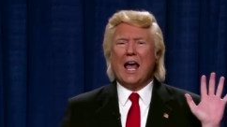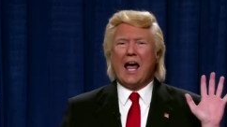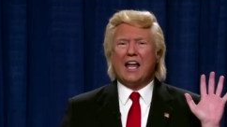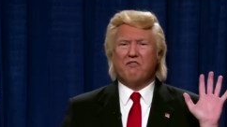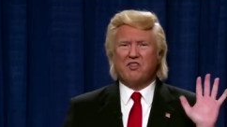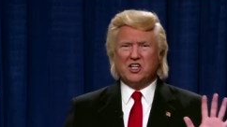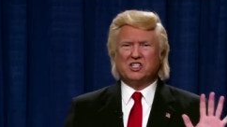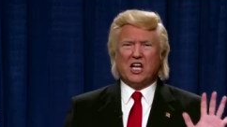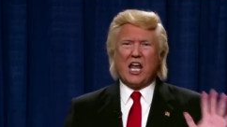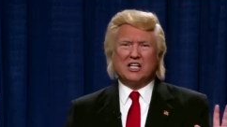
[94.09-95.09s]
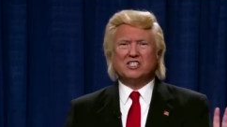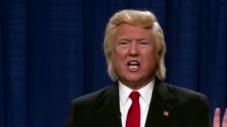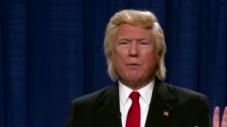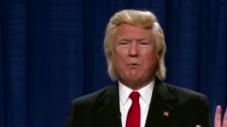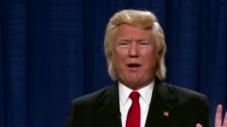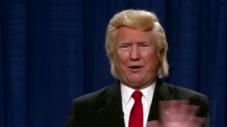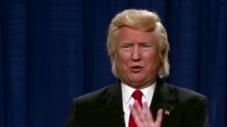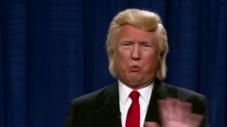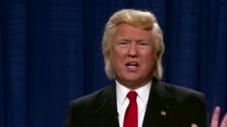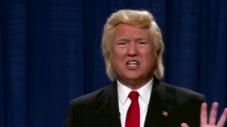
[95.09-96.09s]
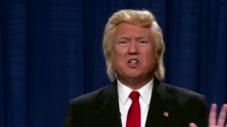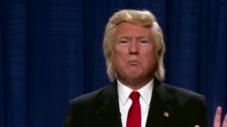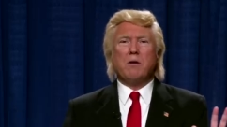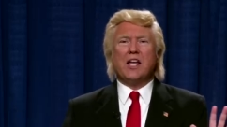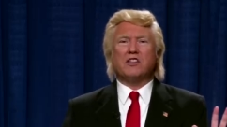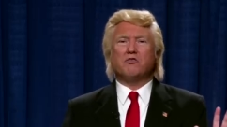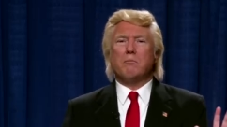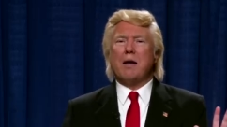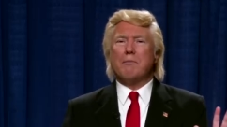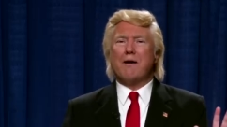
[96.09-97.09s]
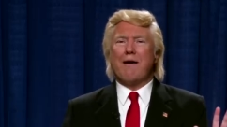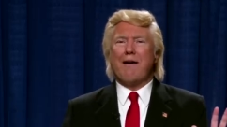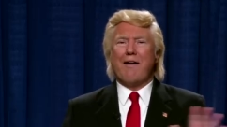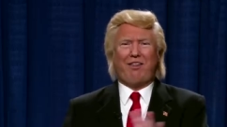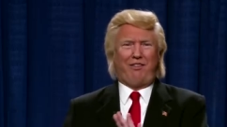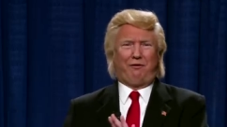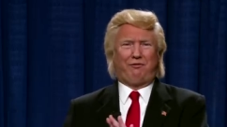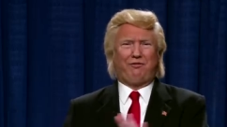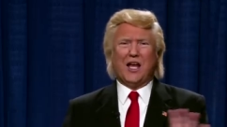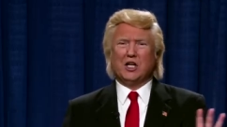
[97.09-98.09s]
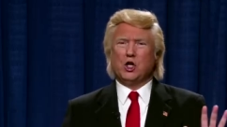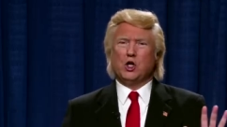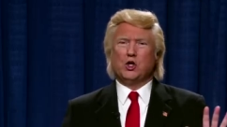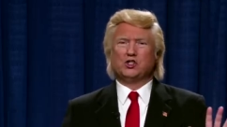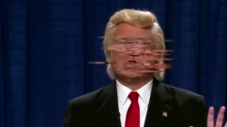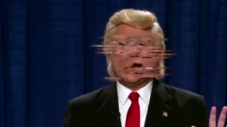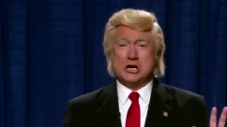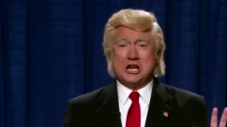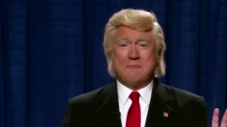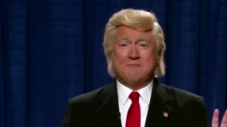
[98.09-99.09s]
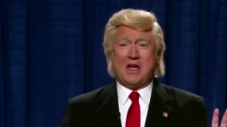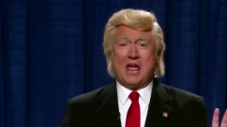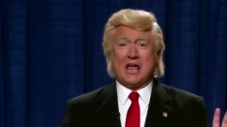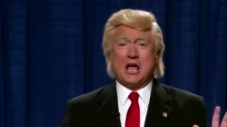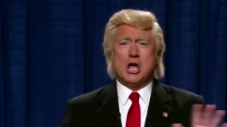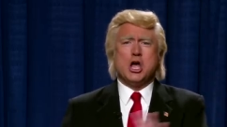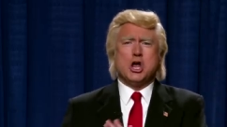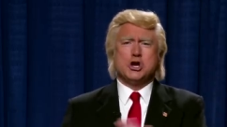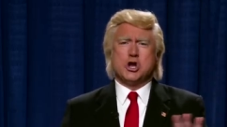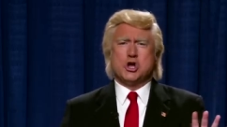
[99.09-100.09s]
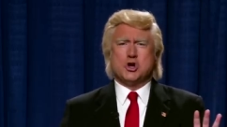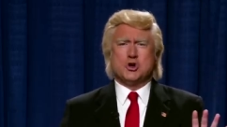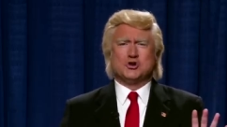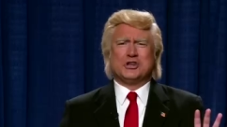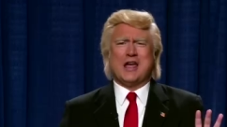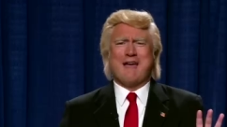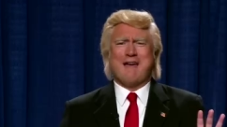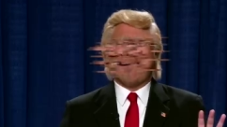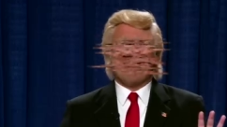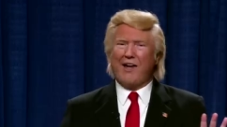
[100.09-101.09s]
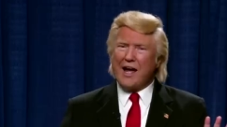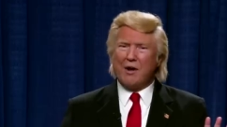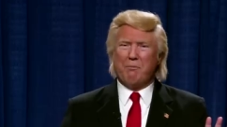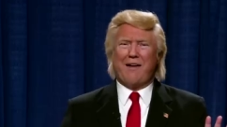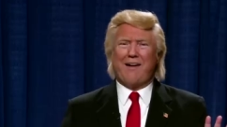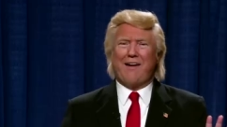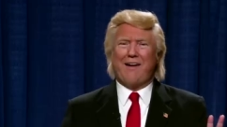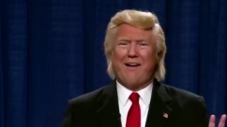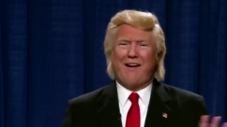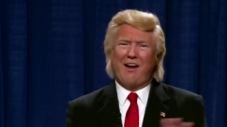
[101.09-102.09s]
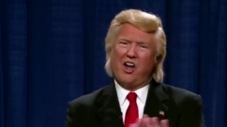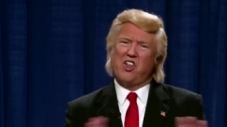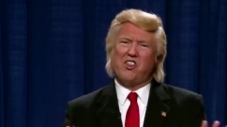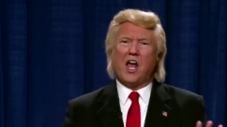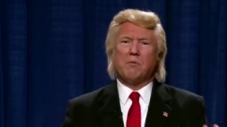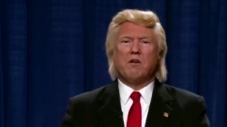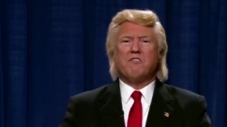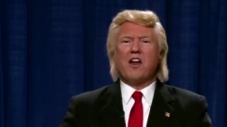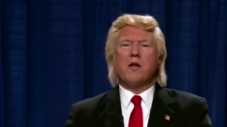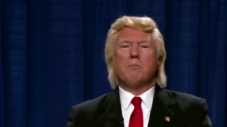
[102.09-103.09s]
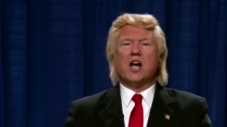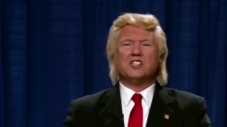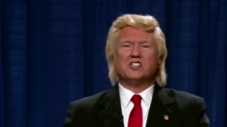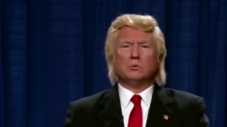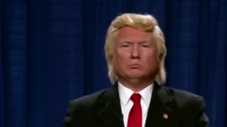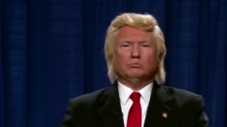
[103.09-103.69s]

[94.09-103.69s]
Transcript: And if this ends up on 22 minutes, remember, they're fake news, deep fake news. Thank me. Thank me very much.